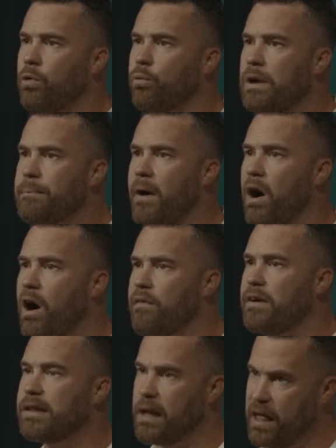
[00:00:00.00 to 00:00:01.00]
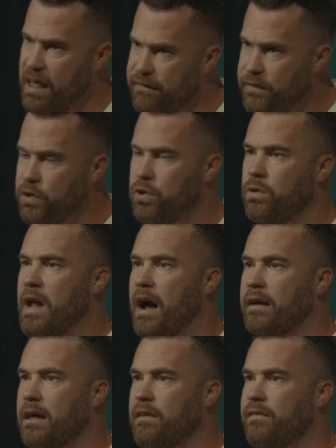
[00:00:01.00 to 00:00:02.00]
you'll reap a harvest if you do
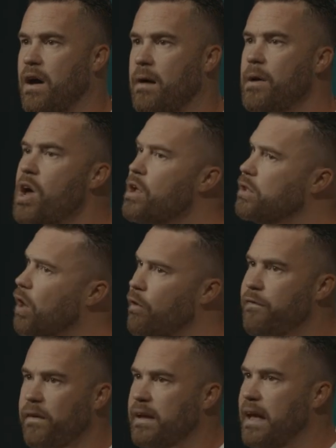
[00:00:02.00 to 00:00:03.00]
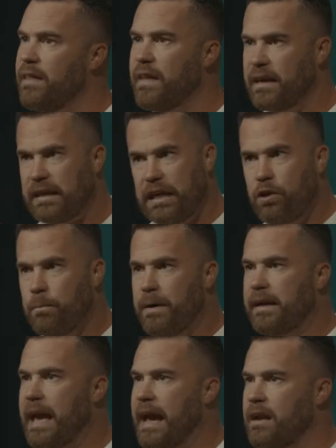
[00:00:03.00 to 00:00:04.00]
not give up. Don't forget that he who
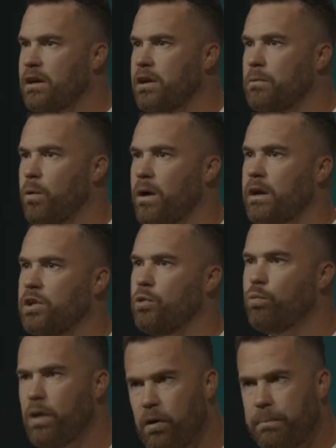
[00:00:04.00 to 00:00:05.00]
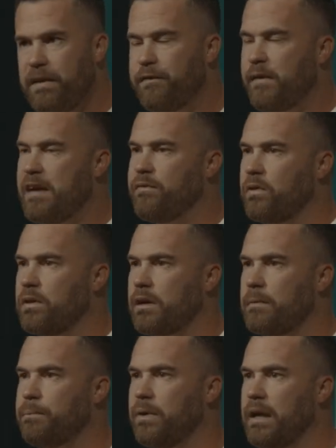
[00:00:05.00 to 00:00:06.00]
began a good work in you will be faithful to
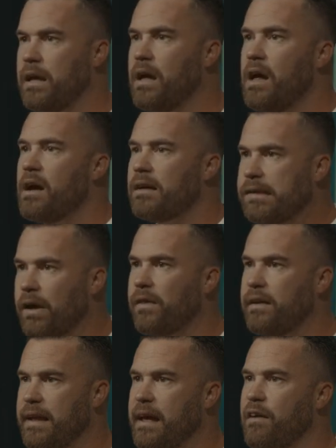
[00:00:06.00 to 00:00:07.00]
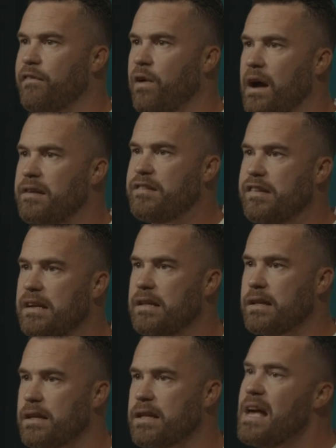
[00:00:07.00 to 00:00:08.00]
complete it until the day of Christ
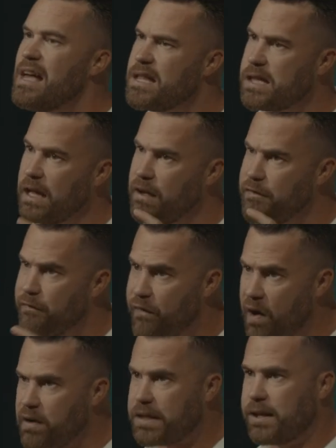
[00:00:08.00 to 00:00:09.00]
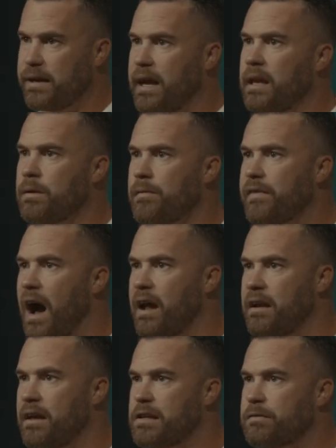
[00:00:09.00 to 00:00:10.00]
Jesus. Seek first the kingdom of
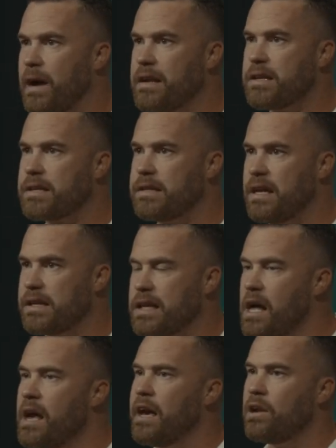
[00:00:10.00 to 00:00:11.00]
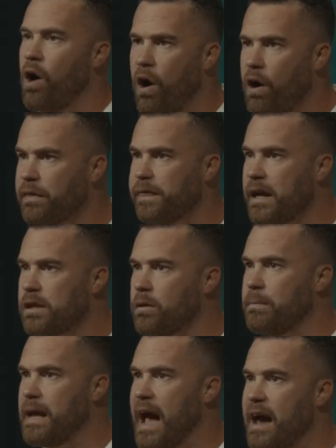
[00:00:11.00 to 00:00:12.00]
God and his righteousness, and all things
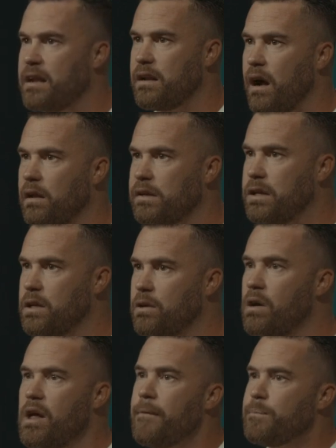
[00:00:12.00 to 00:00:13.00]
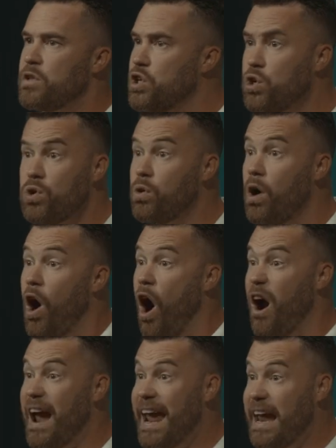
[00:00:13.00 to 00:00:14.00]
will be added onto you. You
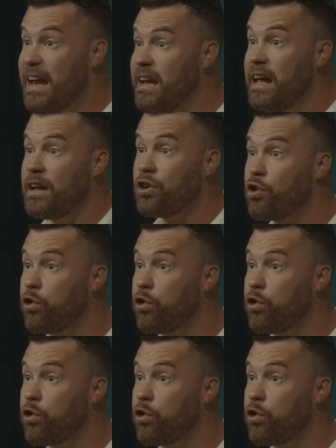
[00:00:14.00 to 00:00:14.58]
are hidden in